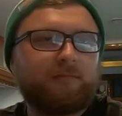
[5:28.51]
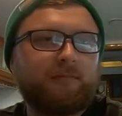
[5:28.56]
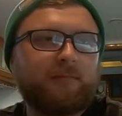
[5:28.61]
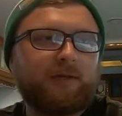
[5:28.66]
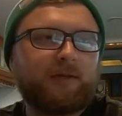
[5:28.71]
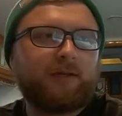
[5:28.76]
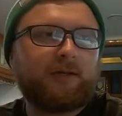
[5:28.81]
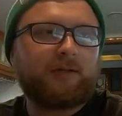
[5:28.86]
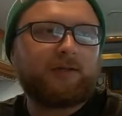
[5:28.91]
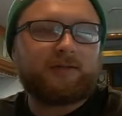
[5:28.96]

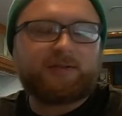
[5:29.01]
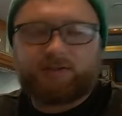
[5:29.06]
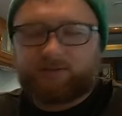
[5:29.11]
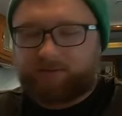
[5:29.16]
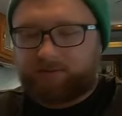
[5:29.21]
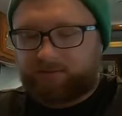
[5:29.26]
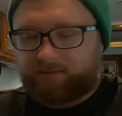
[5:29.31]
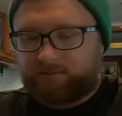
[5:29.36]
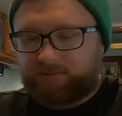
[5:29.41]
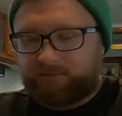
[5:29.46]

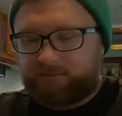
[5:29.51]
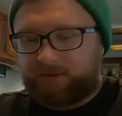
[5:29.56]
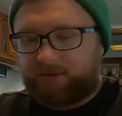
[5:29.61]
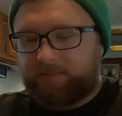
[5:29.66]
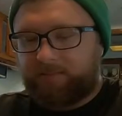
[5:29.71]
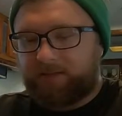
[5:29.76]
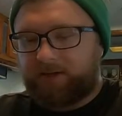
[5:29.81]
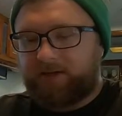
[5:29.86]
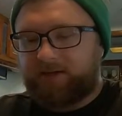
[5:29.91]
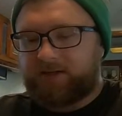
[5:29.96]
because
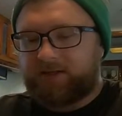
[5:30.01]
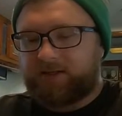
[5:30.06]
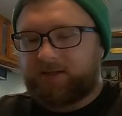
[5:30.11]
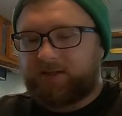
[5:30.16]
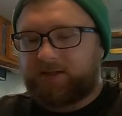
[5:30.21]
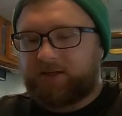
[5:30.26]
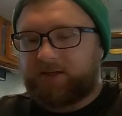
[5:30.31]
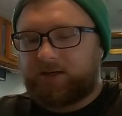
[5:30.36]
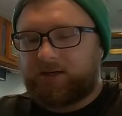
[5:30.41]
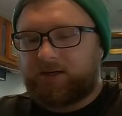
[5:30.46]
I'm
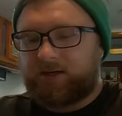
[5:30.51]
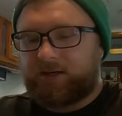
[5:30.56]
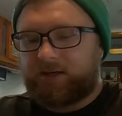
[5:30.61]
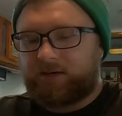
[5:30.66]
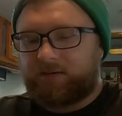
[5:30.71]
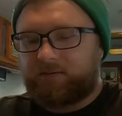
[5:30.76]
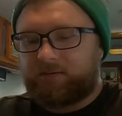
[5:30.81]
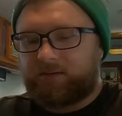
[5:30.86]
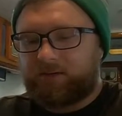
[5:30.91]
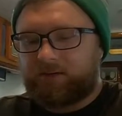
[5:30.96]
lazy and I
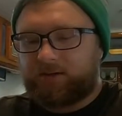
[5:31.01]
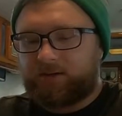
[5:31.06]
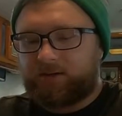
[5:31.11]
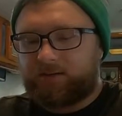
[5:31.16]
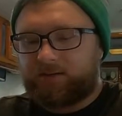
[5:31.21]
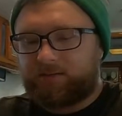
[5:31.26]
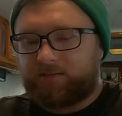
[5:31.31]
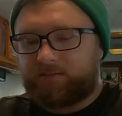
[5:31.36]
don't want to